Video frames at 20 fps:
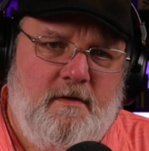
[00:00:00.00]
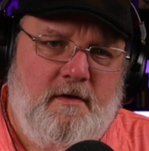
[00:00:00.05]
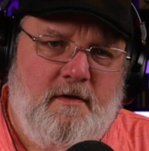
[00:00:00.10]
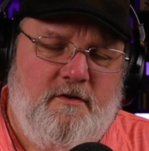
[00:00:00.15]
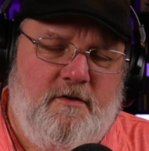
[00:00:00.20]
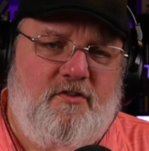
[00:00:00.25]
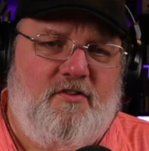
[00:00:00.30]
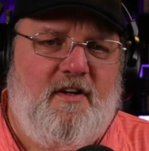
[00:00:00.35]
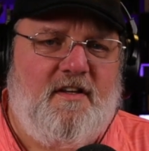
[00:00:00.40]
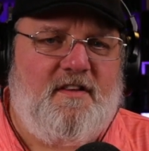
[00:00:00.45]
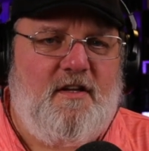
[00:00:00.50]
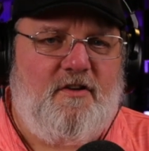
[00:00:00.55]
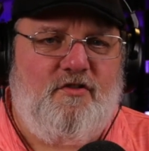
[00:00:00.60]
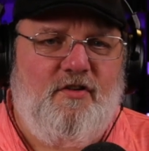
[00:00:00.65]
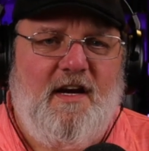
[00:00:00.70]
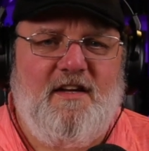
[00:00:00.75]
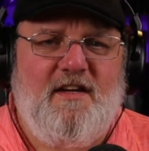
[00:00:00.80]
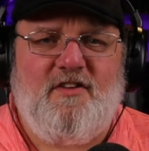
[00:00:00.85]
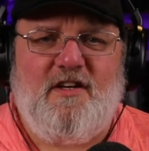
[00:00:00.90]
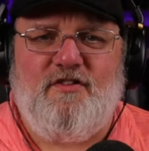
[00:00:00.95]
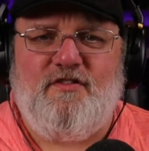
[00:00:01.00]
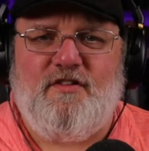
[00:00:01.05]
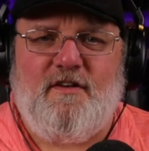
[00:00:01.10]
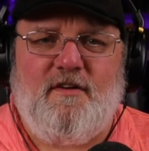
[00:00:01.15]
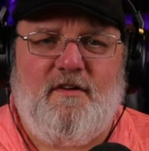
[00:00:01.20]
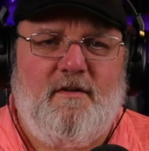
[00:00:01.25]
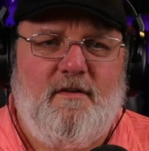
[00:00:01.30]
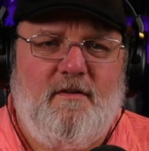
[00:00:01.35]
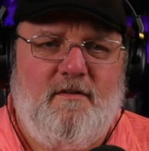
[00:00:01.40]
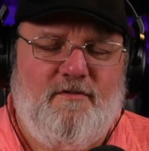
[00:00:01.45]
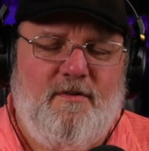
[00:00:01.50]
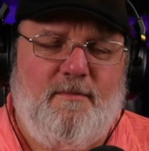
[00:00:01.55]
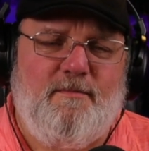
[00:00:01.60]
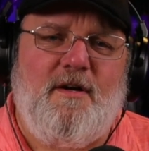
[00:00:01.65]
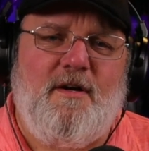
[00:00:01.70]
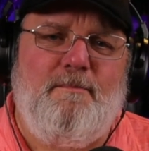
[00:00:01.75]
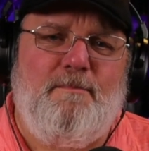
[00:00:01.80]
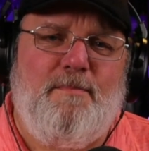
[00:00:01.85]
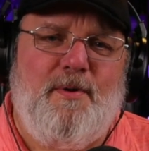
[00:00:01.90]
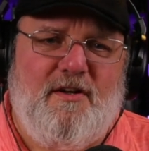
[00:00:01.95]
Just like the transition from
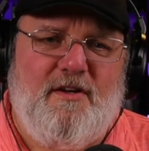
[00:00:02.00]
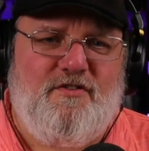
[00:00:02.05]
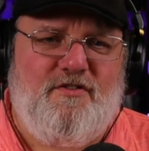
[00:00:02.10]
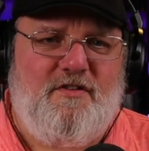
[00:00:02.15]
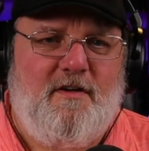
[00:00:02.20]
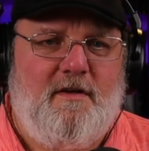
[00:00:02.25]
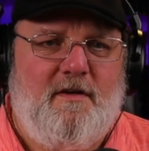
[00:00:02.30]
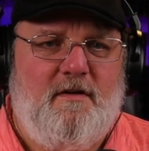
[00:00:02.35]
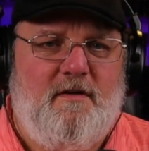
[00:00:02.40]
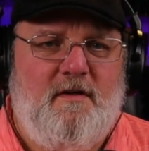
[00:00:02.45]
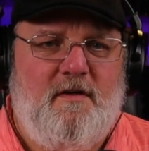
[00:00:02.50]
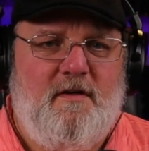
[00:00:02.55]
combustion